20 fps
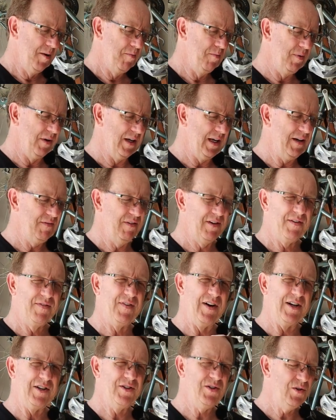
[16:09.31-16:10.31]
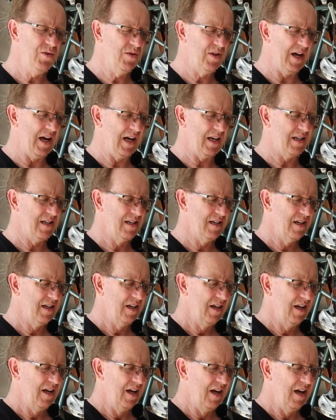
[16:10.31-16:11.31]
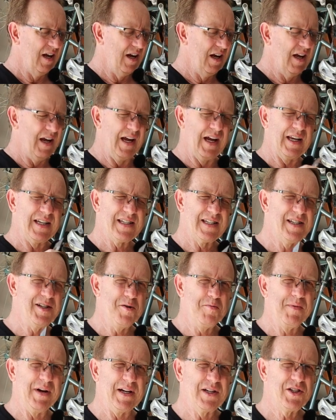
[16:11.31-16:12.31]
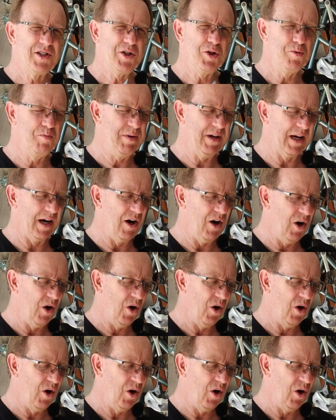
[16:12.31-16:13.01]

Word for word: But even if I do that, it still makes too big a